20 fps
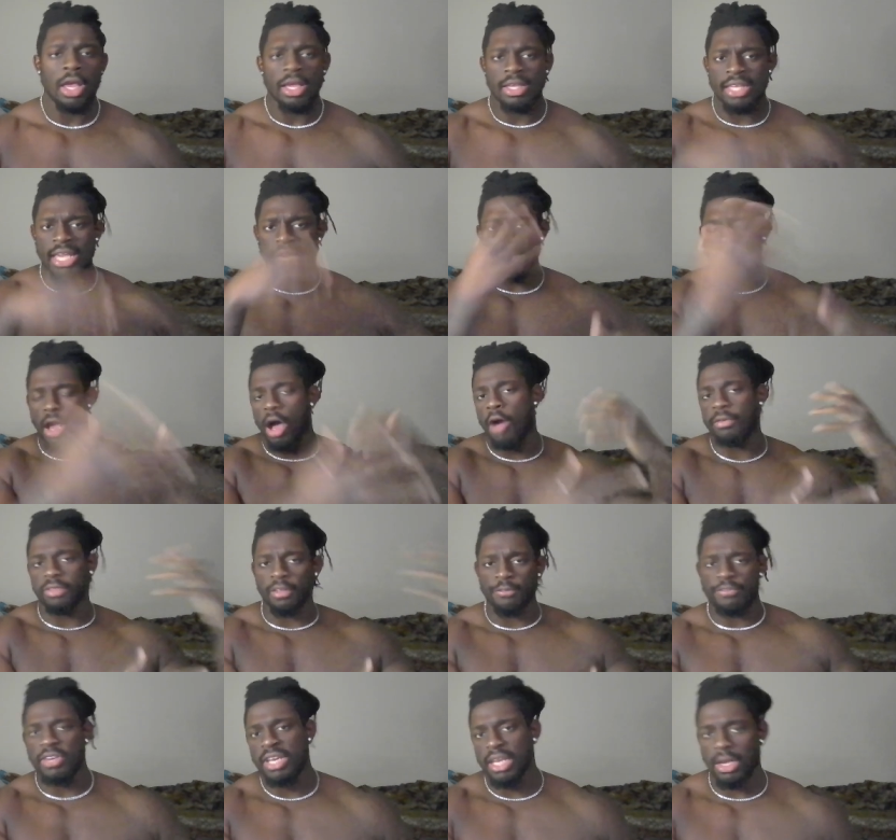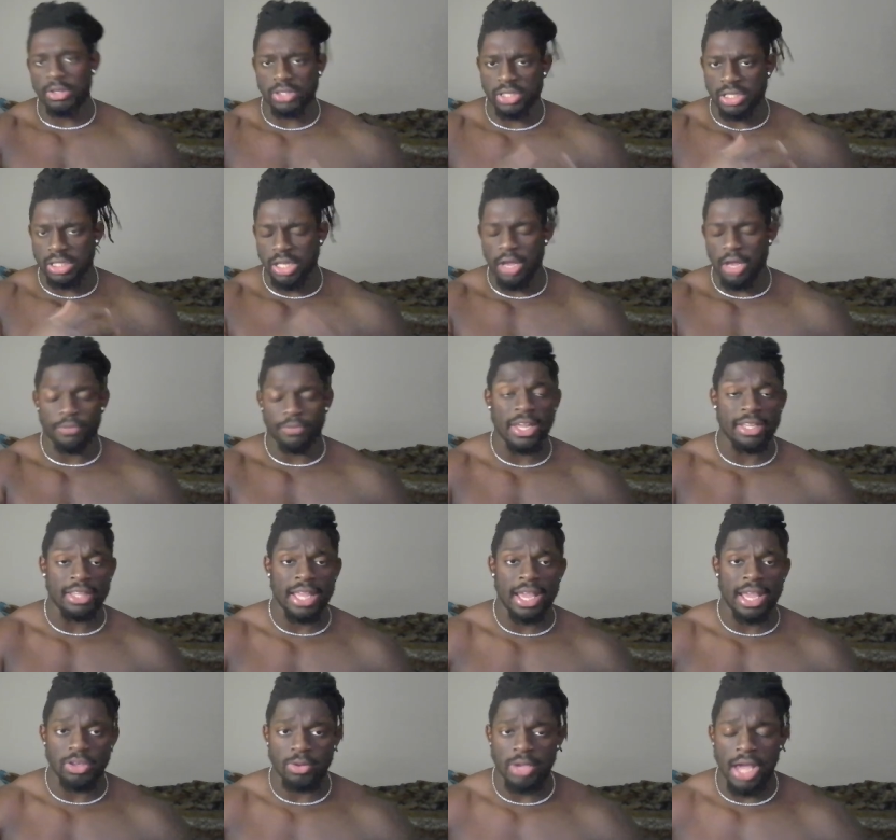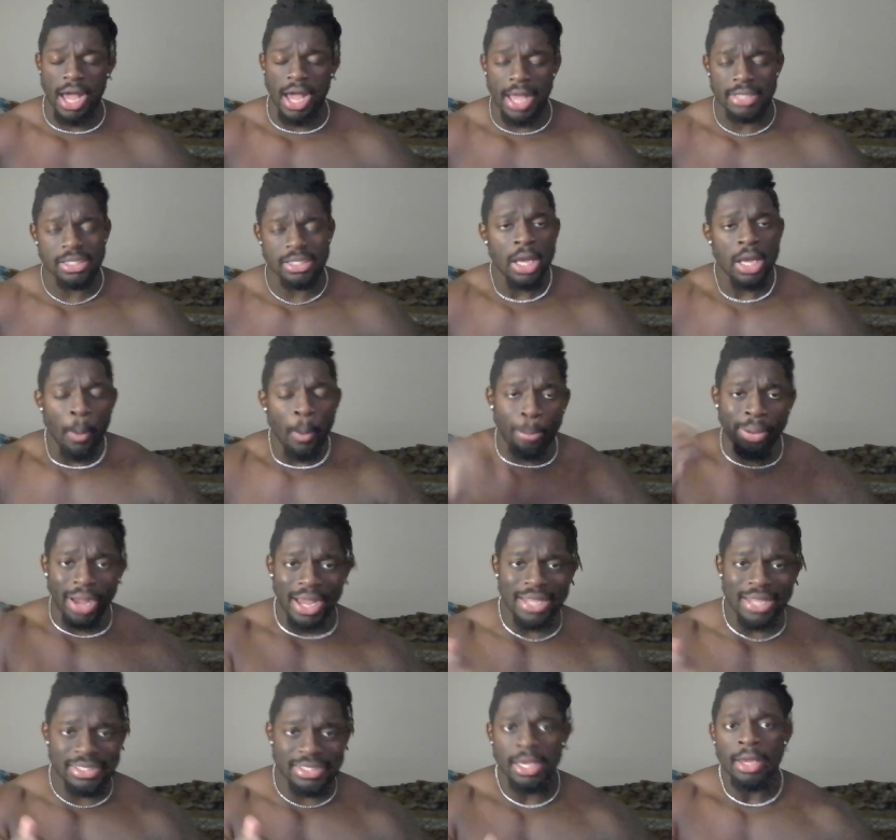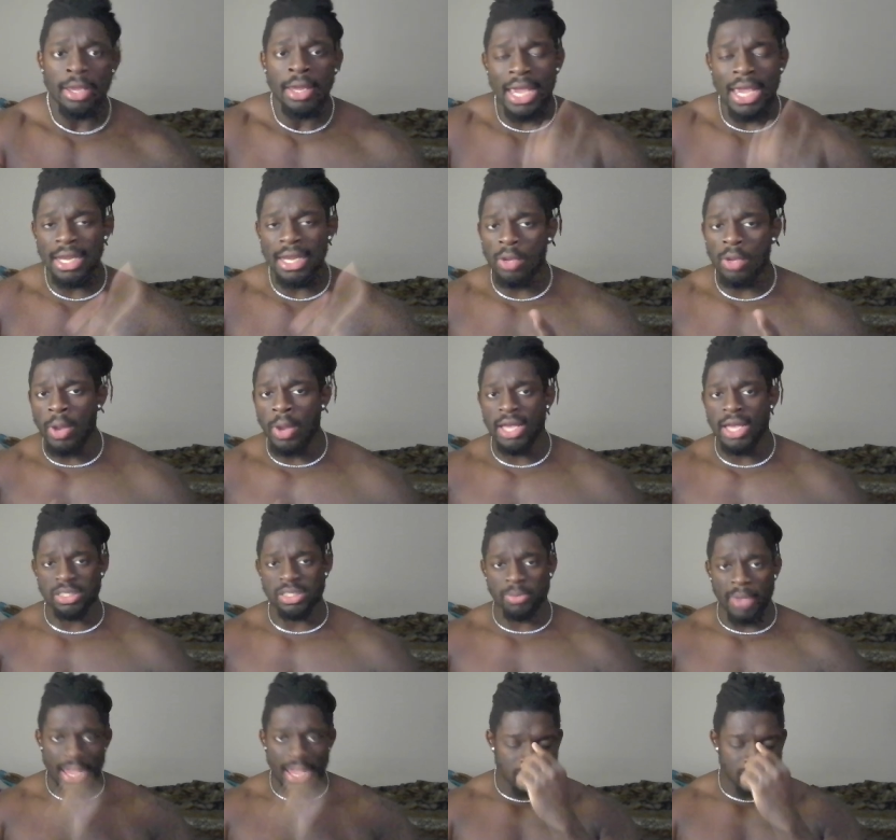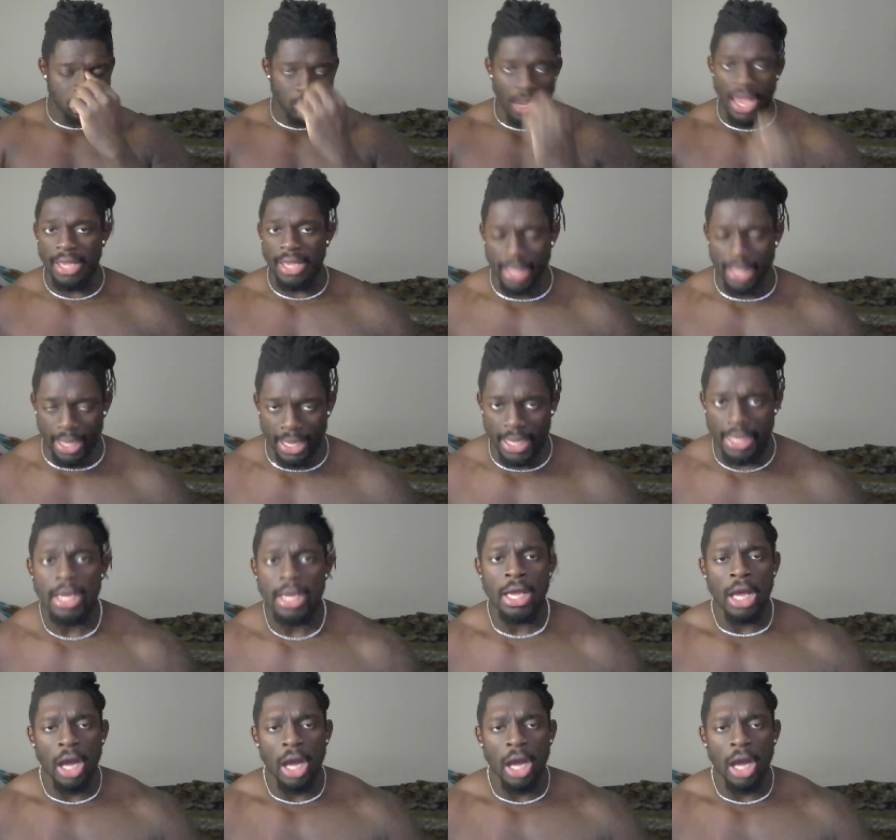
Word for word: Getting it off the videos and stuff like that, you guys. But anyways, man, Swag Gang.